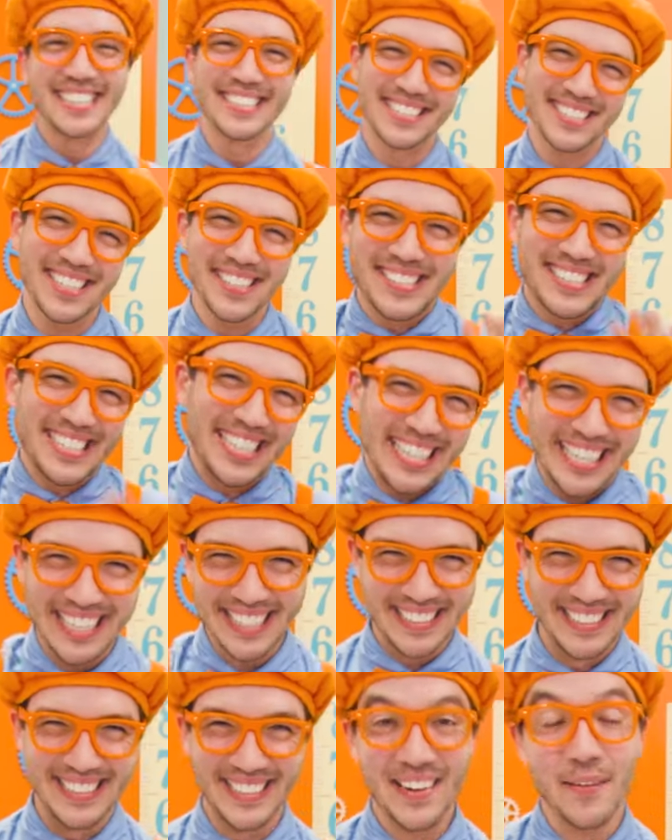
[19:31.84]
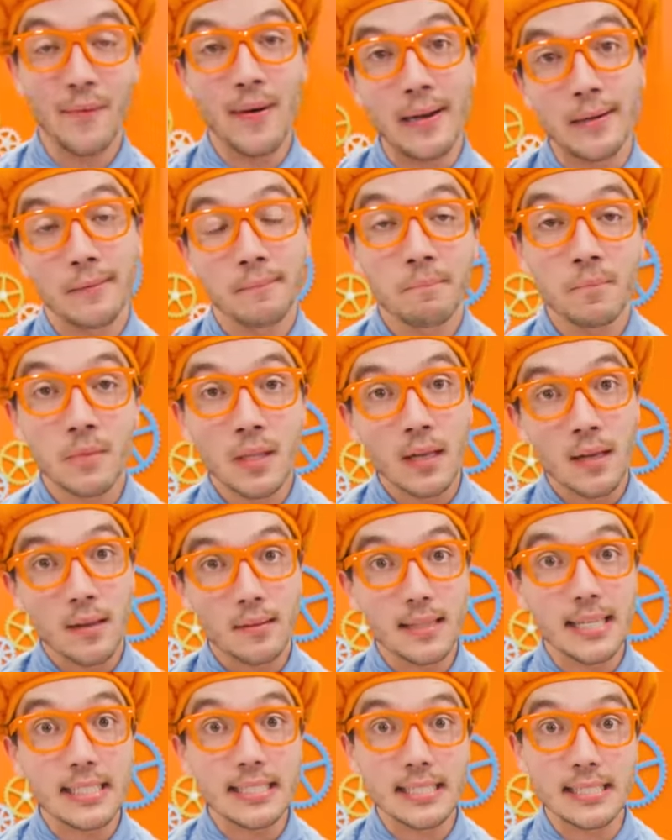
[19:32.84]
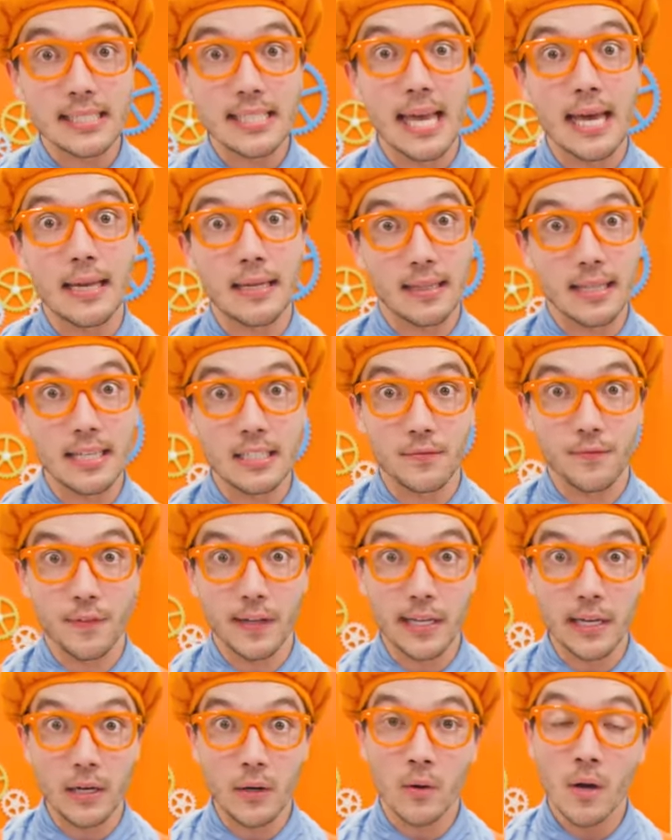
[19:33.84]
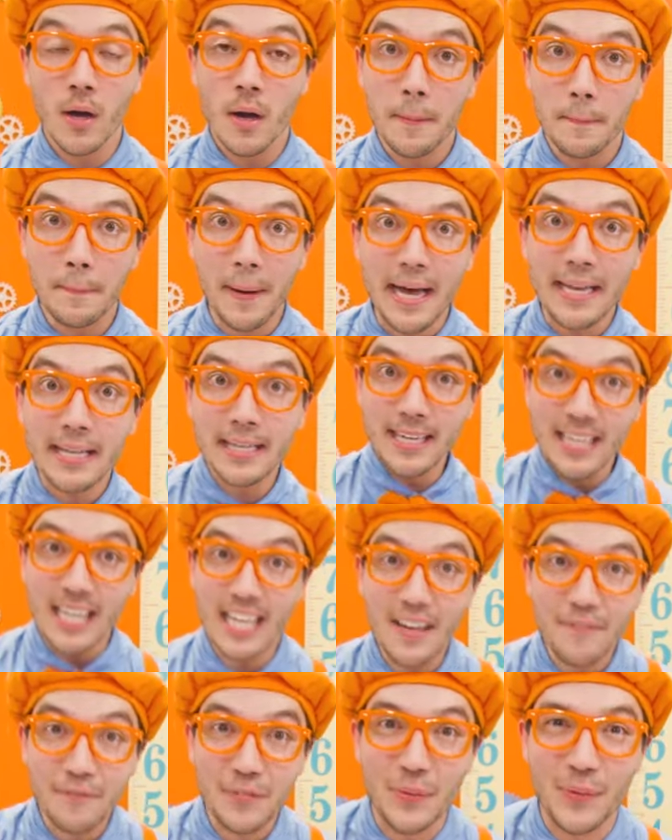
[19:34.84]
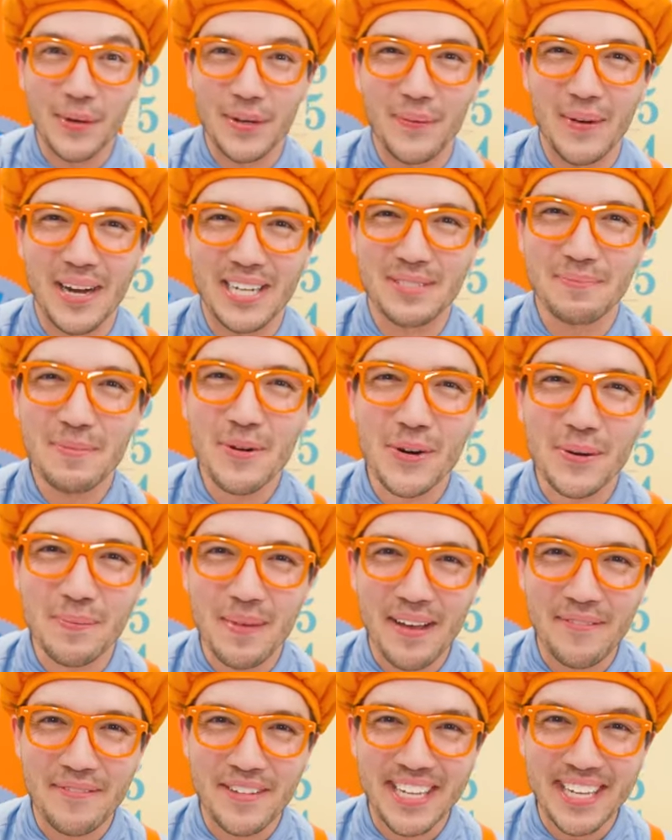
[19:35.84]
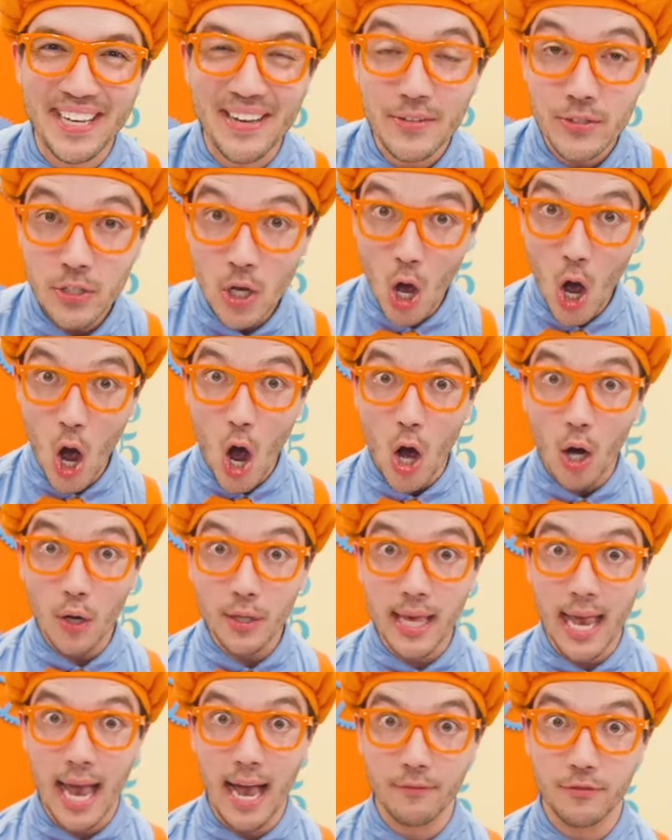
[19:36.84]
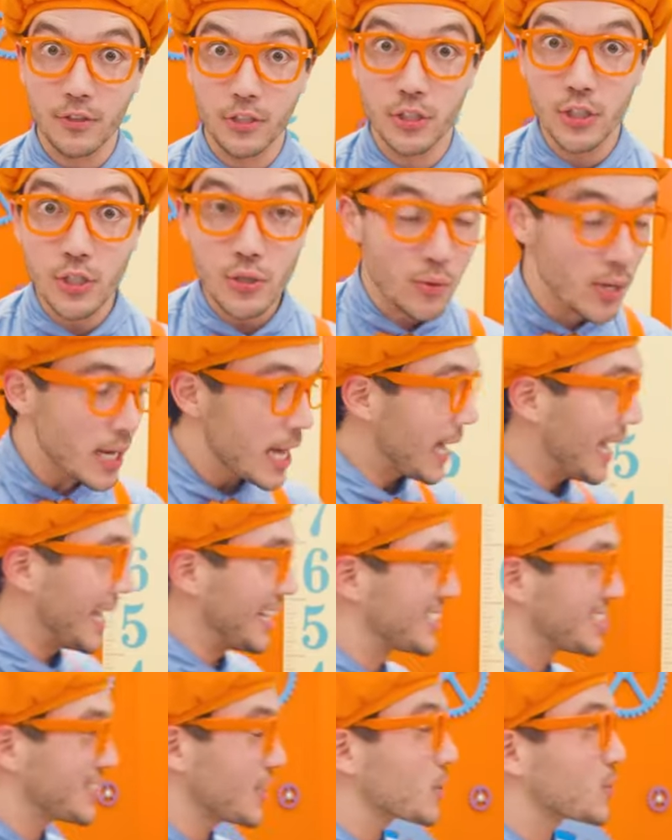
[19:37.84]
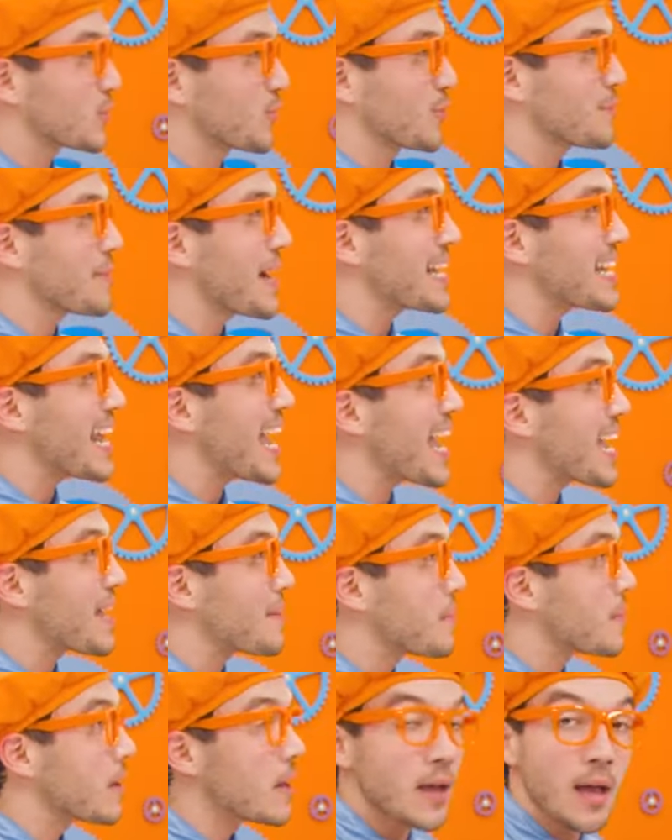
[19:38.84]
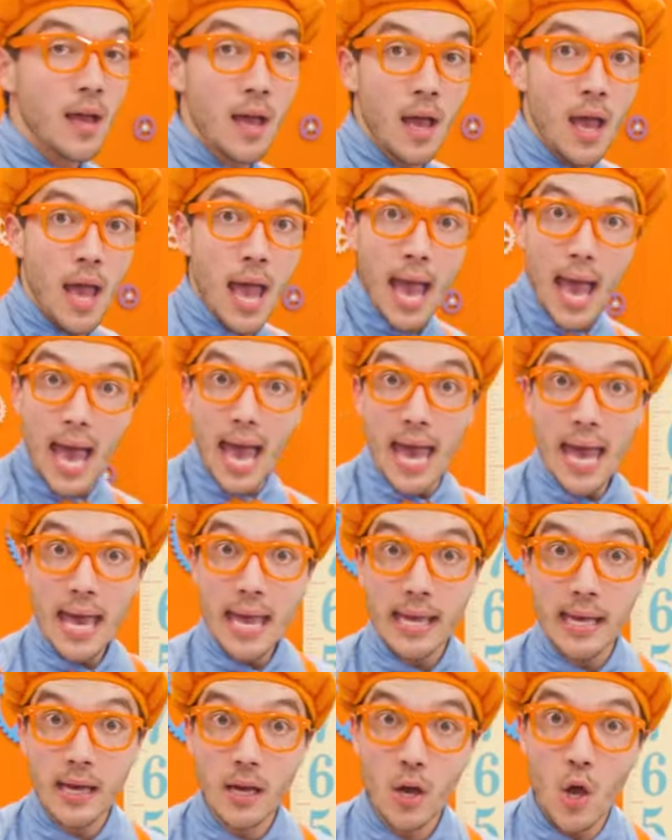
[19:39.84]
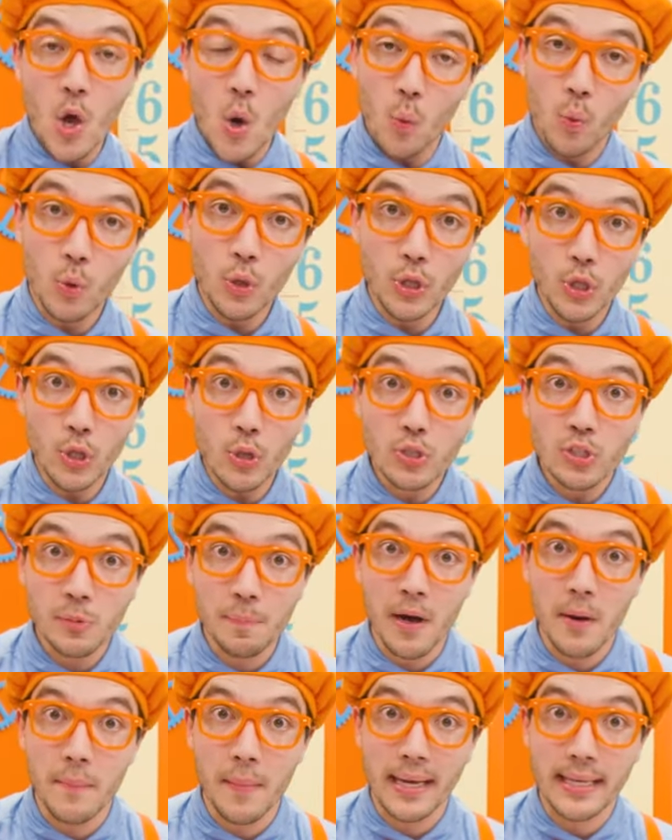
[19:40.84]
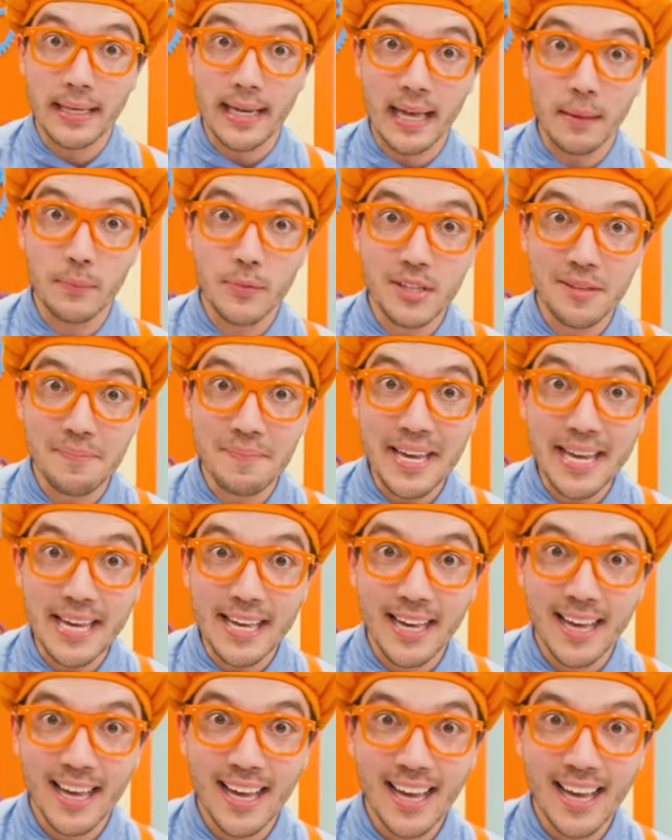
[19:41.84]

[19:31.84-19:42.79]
So silly. Well, this is the end of this video. But if you want to watch more of my videos, all you have to do is search for my name. Hey! Will you spell my name with me?